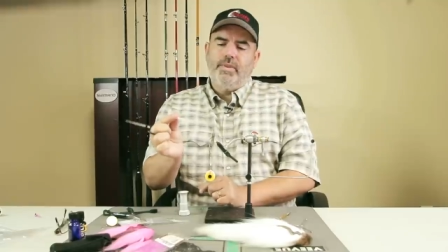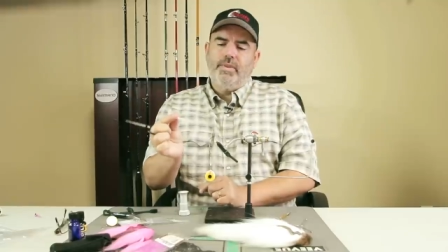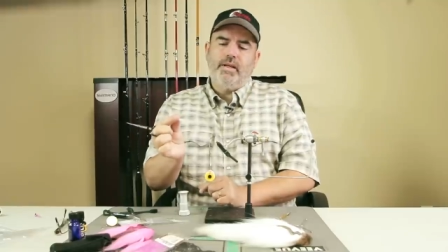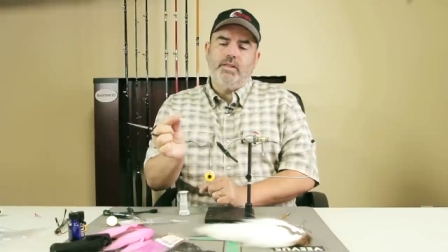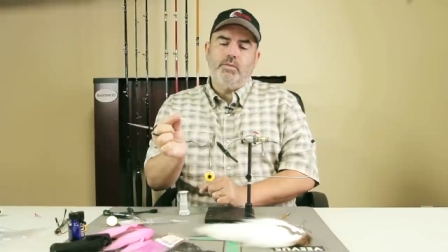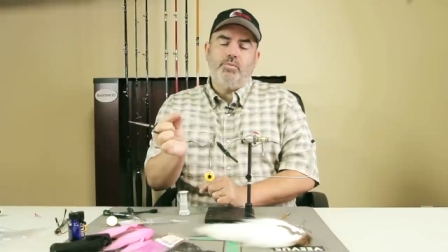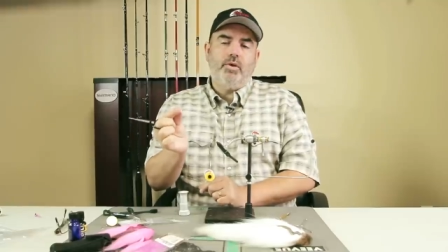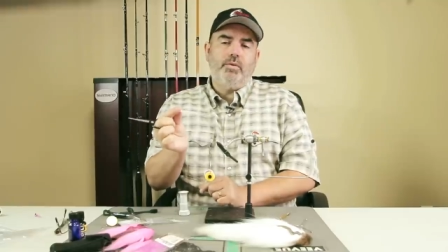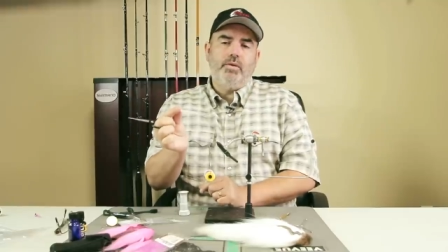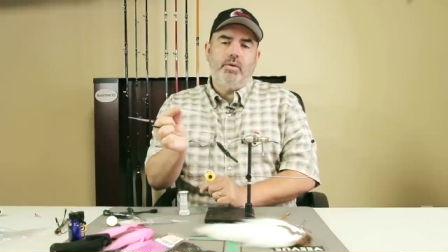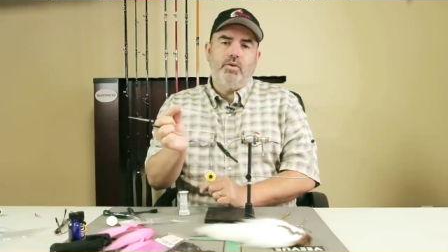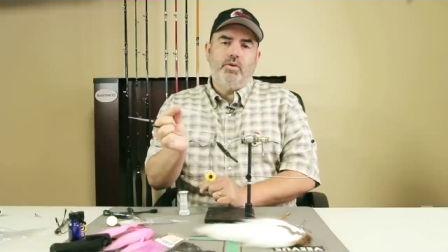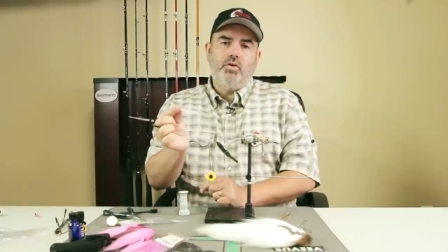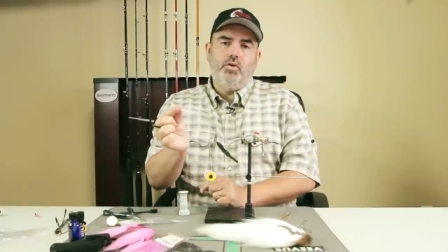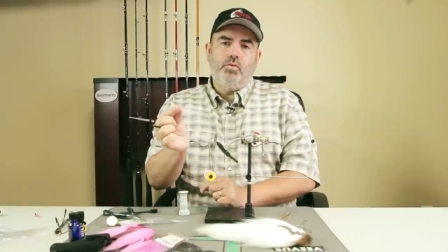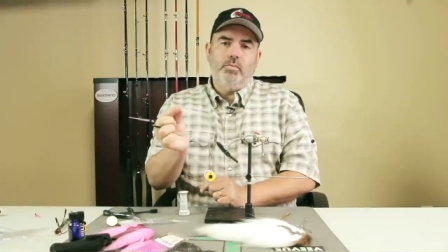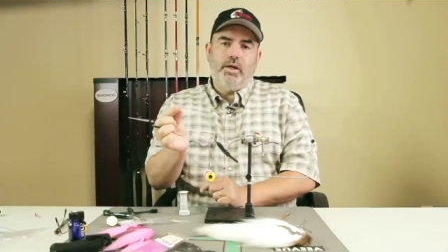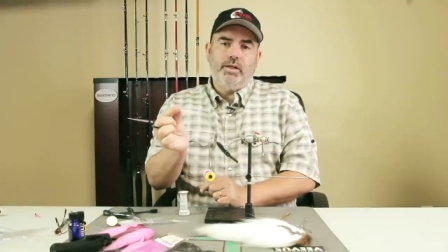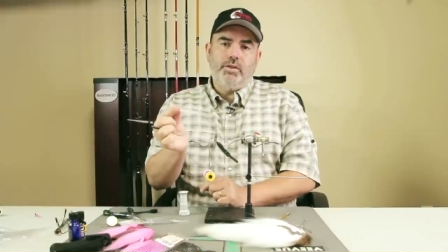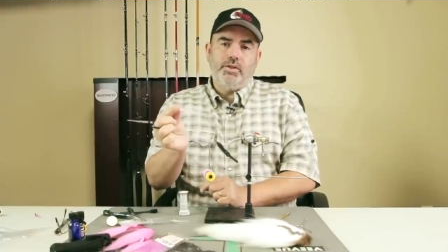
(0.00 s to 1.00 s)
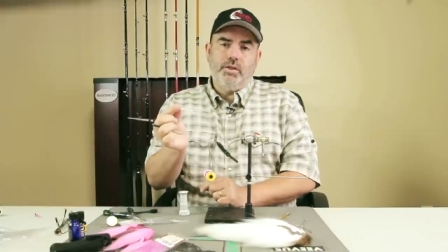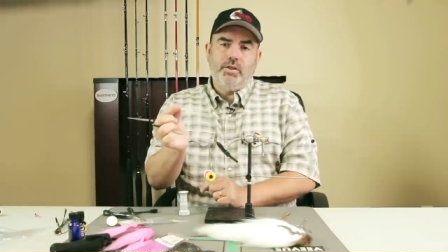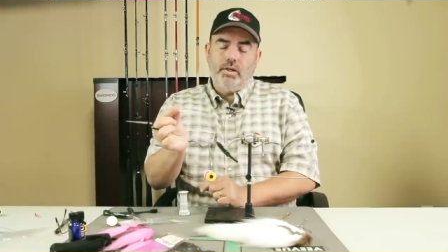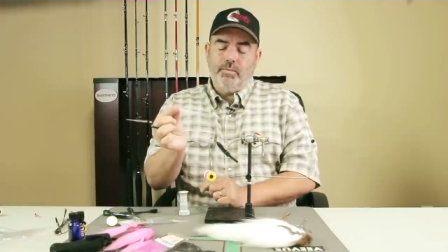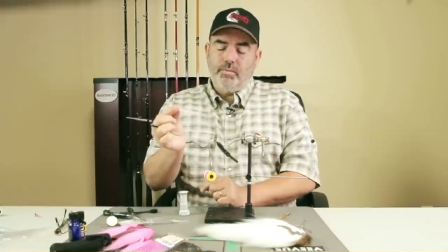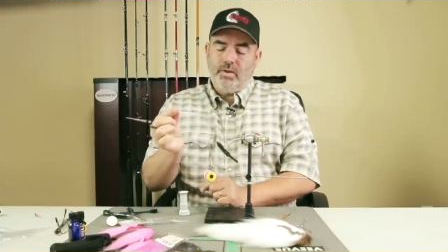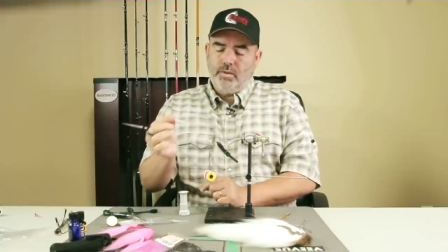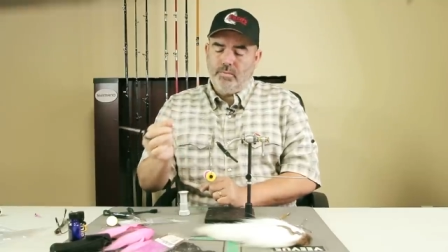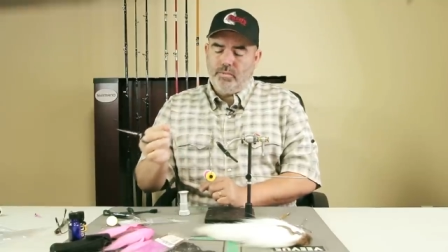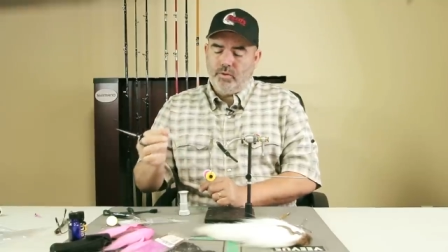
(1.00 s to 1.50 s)
That's probably too much.
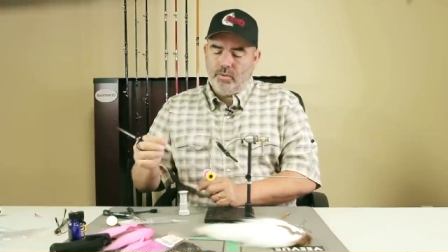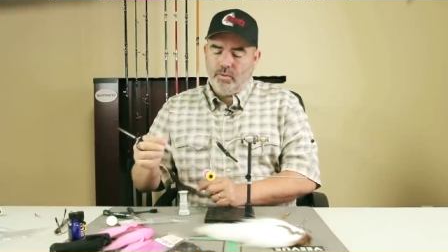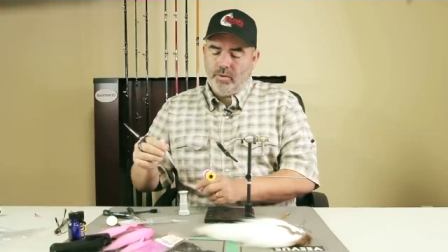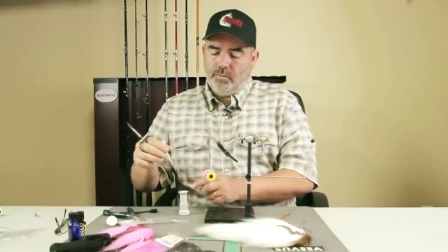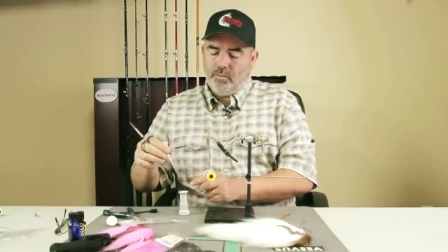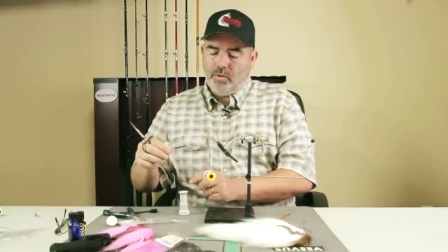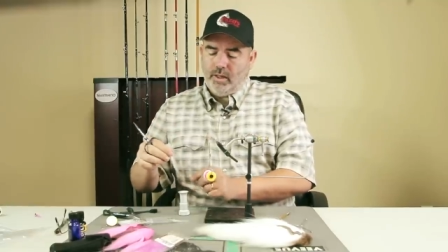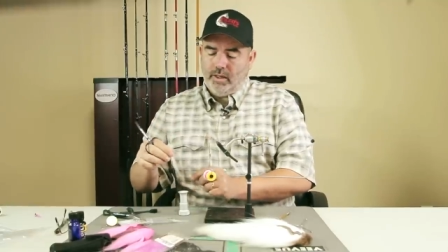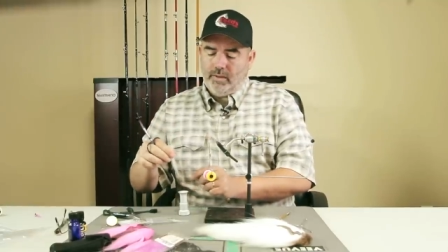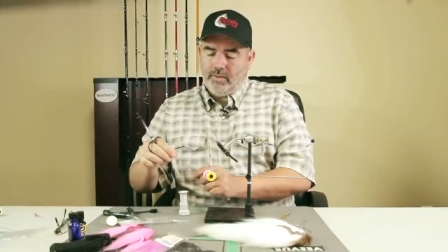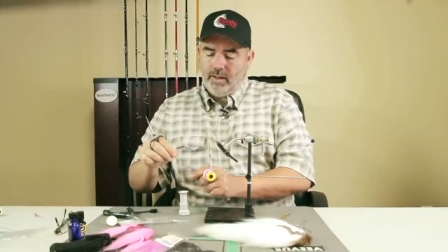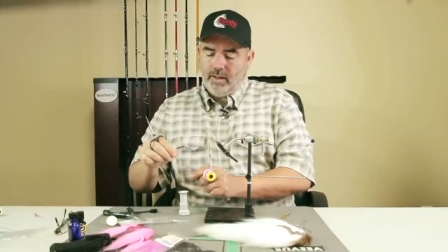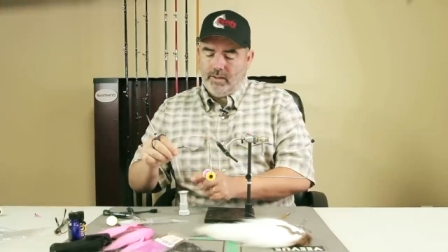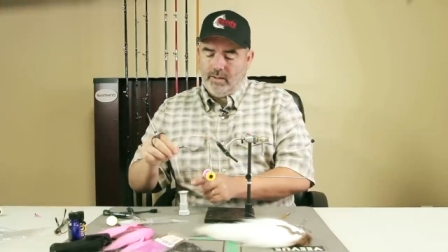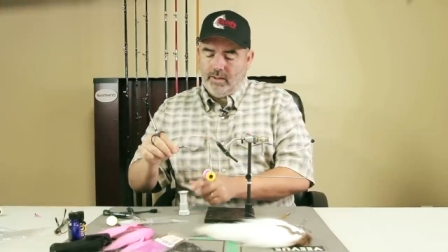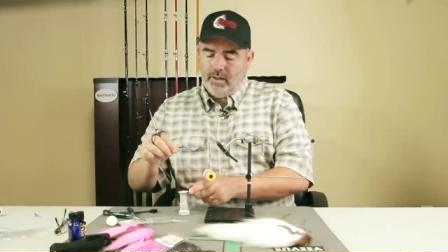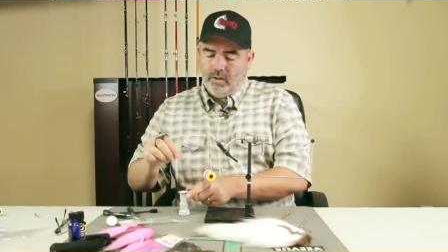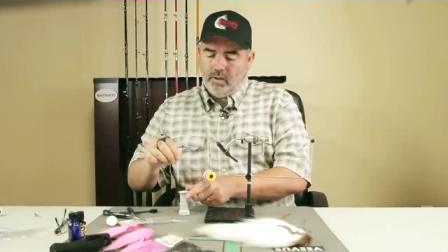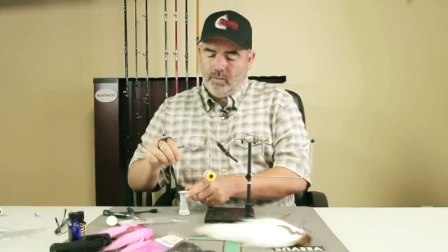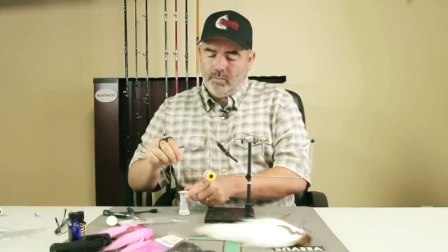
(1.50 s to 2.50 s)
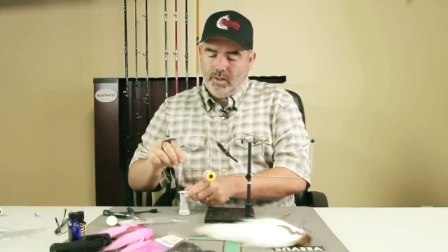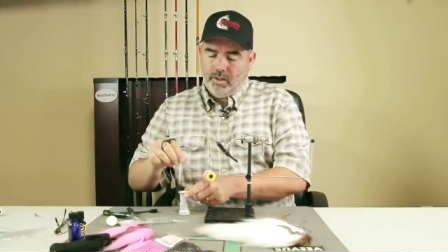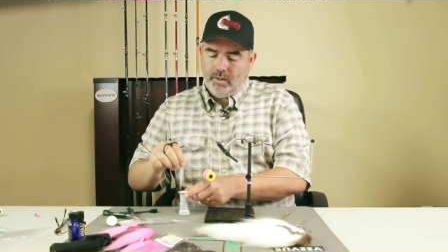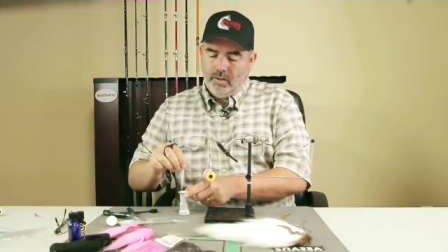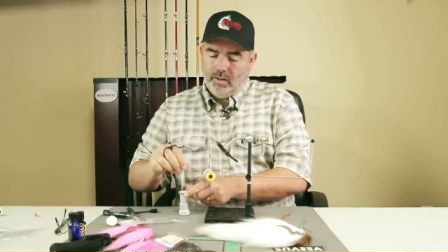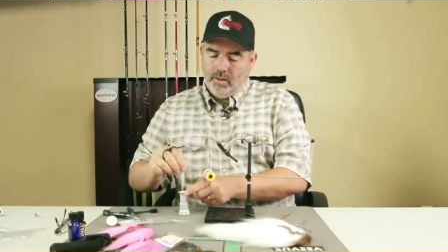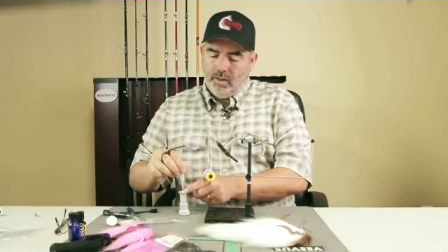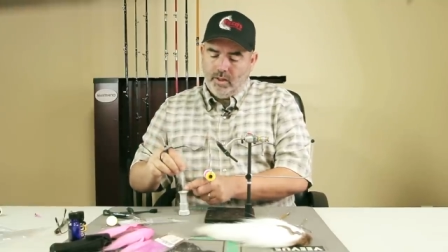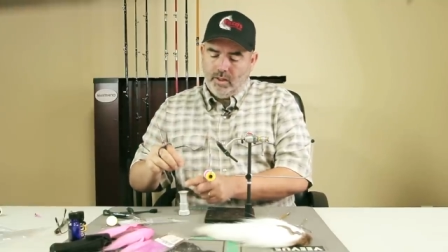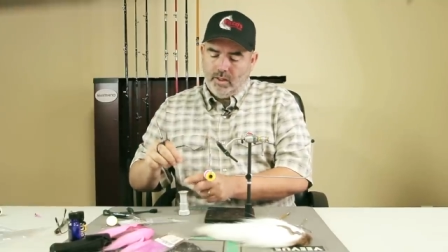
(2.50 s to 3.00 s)
I'm gonna probably break that down a bit.